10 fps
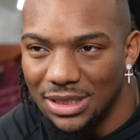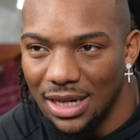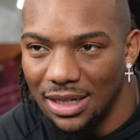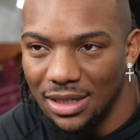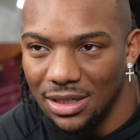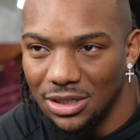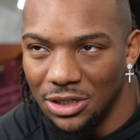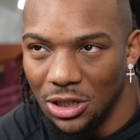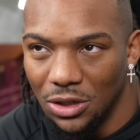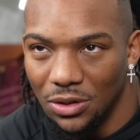say, you
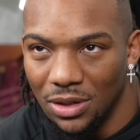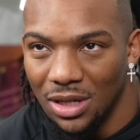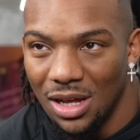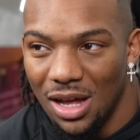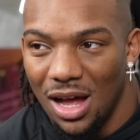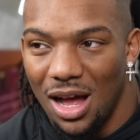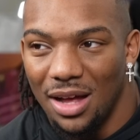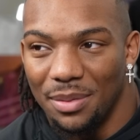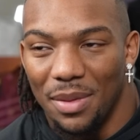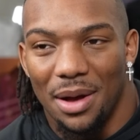know,
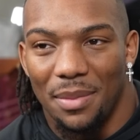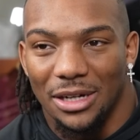my